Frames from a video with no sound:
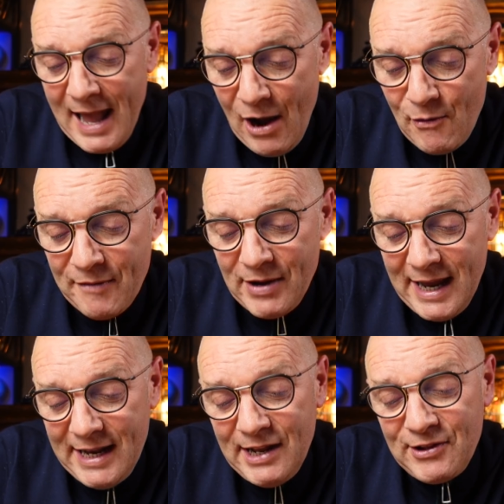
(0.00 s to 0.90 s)
However,
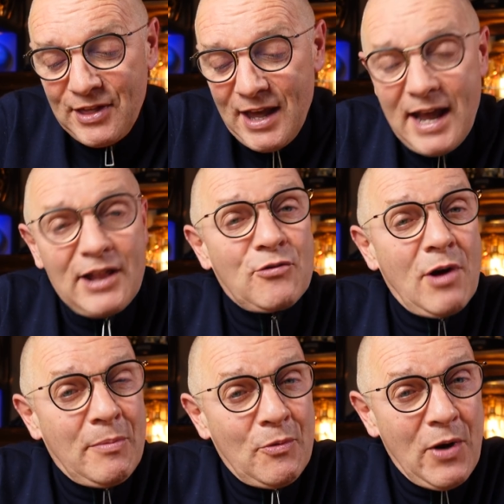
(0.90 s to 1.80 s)
it is there to
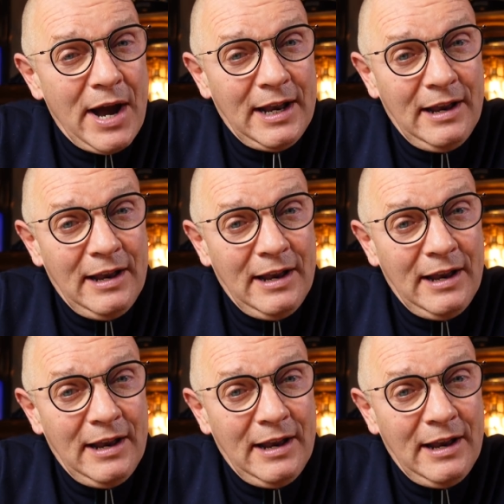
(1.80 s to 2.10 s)
open wine